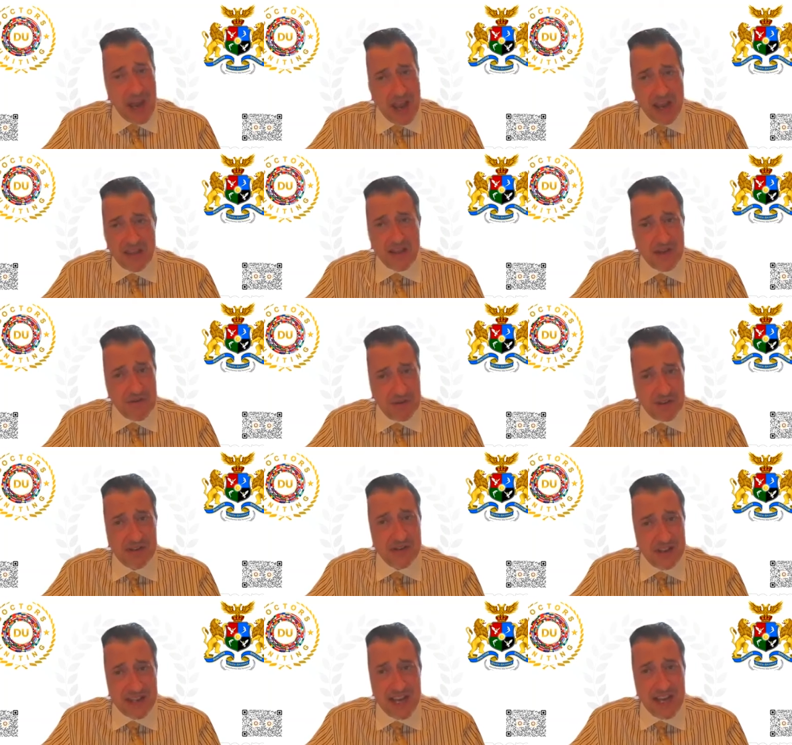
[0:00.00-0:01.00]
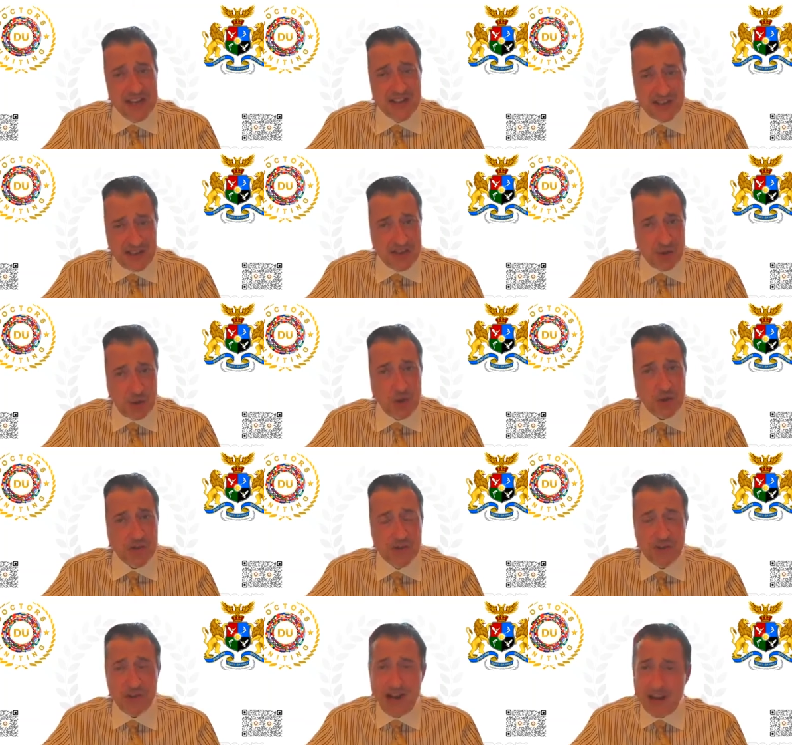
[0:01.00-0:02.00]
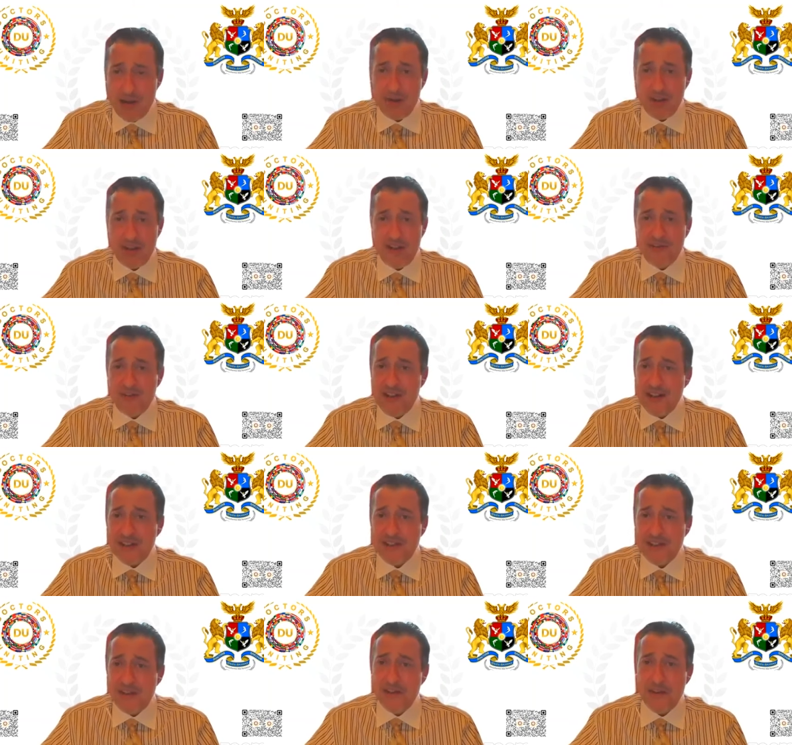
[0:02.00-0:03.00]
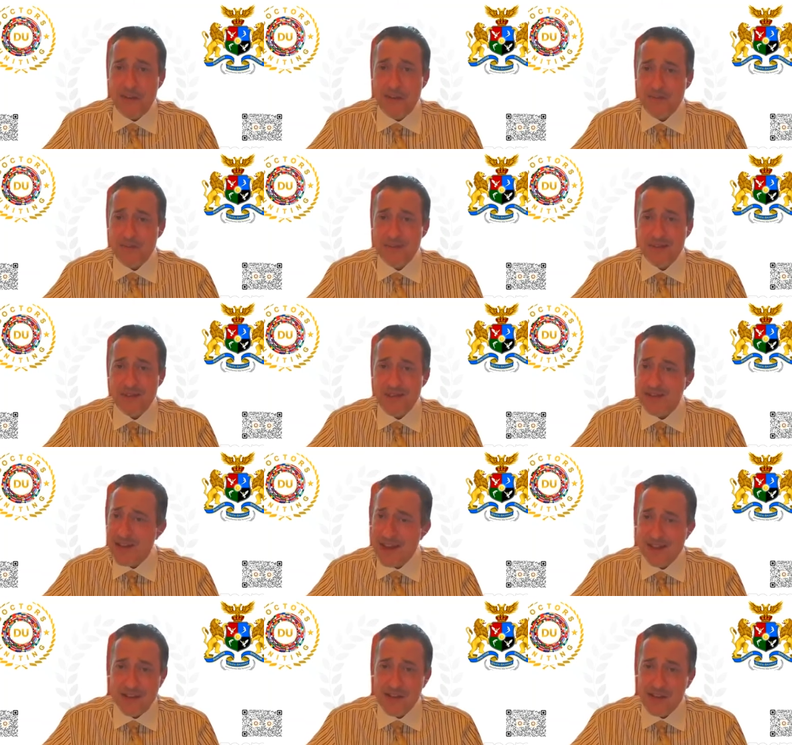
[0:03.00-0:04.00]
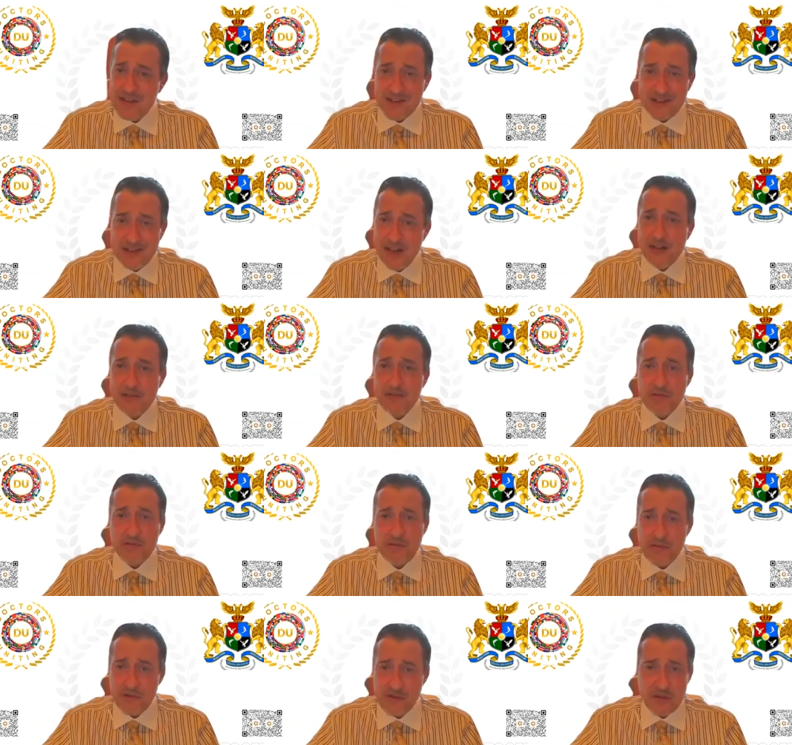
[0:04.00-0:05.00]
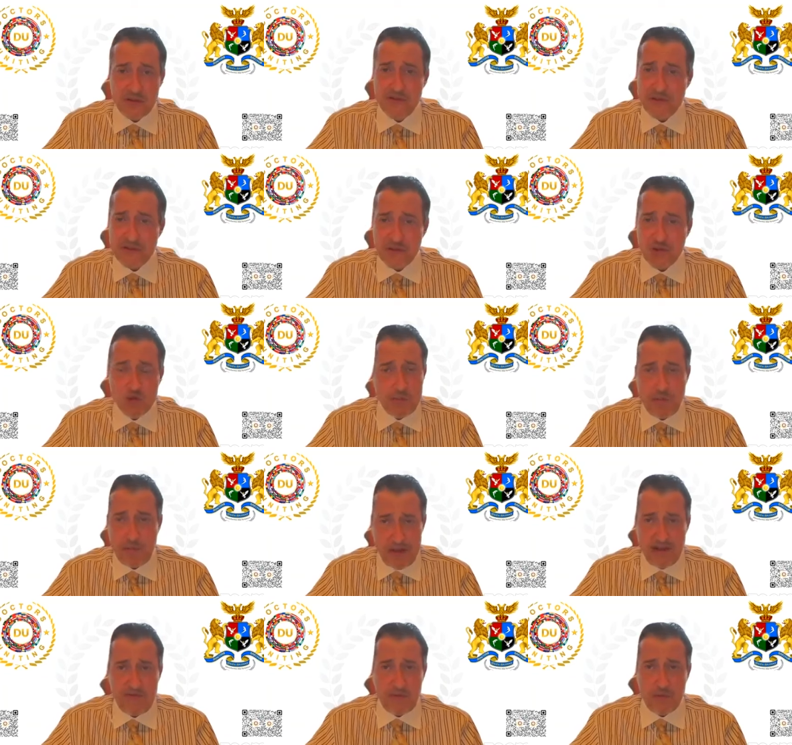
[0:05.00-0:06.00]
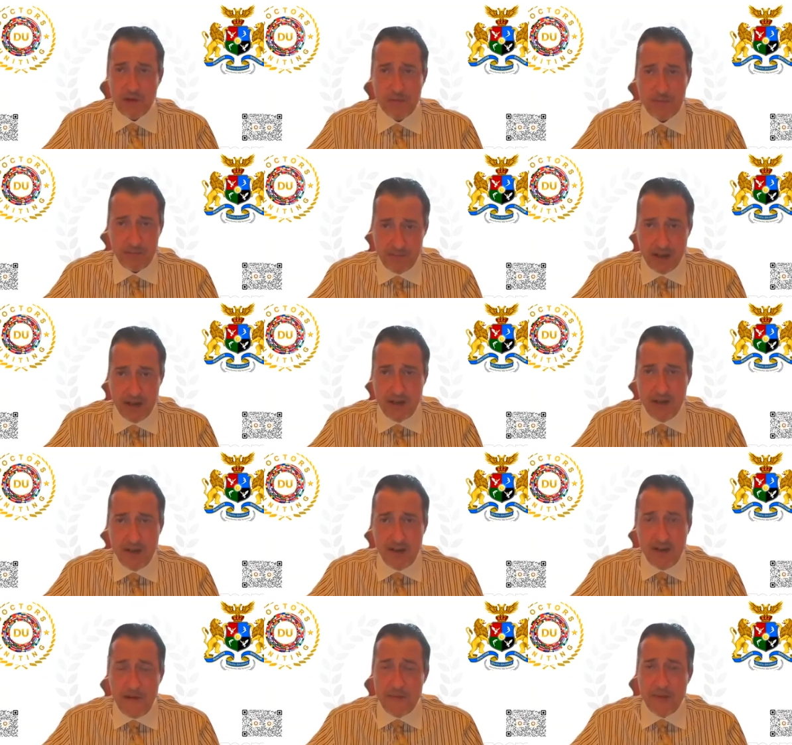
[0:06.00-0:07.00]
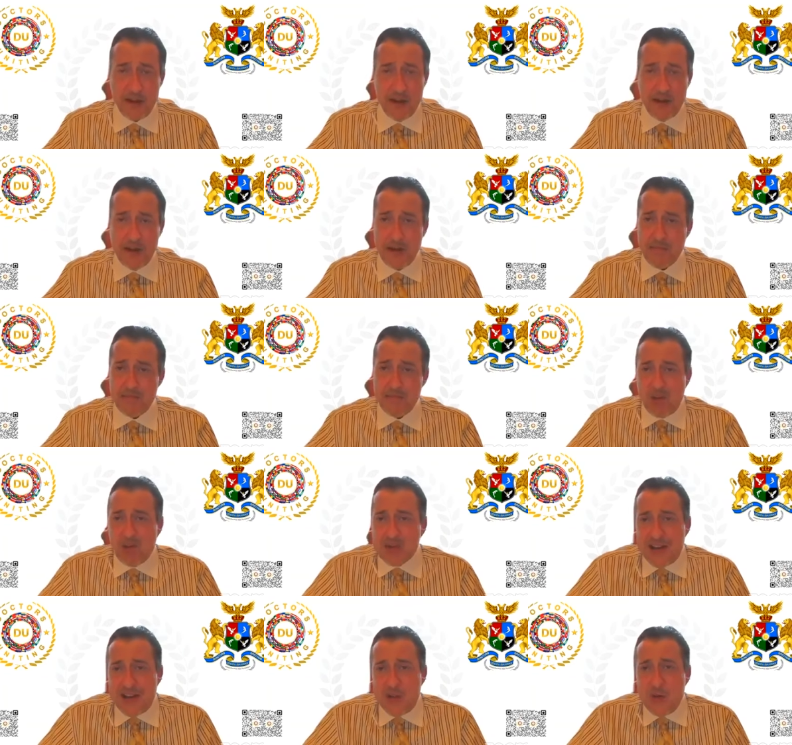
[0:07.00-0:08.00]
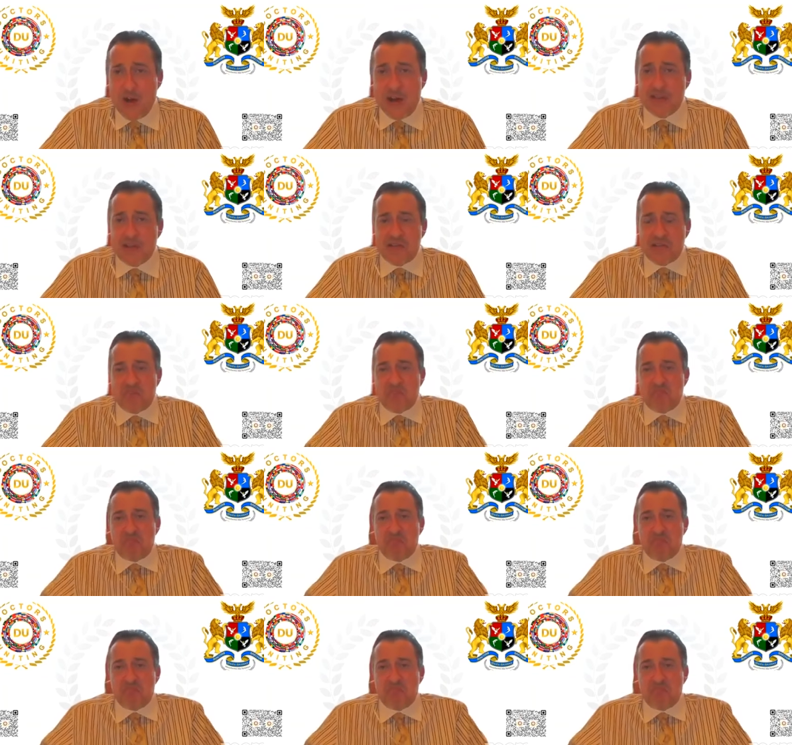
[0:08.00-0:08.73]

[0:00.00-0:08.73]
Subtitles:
and the case is lost, I believe that the dentist's legal services should be paid for, because otherwise,